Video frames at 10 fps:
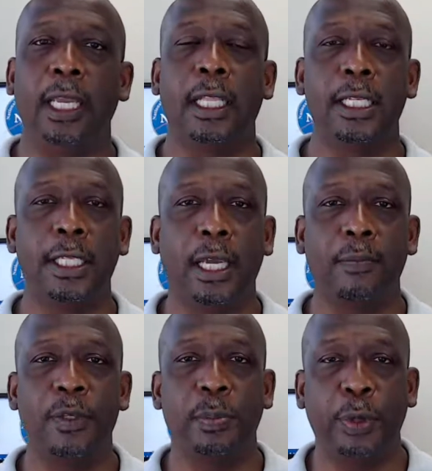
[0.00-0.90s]
and I saw
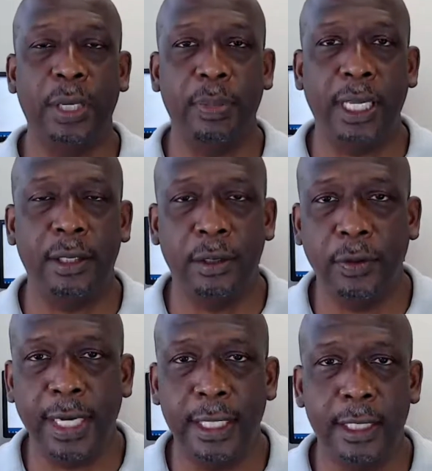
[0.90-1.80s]
them spray painting the
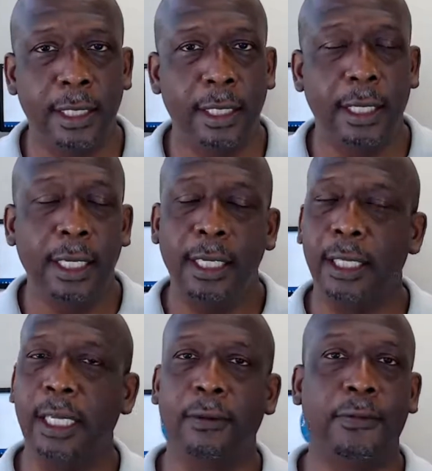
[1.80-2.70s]
grass, and
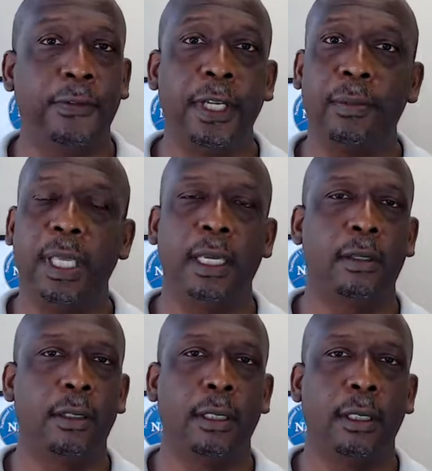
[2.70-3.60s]
it kind of freaked me out.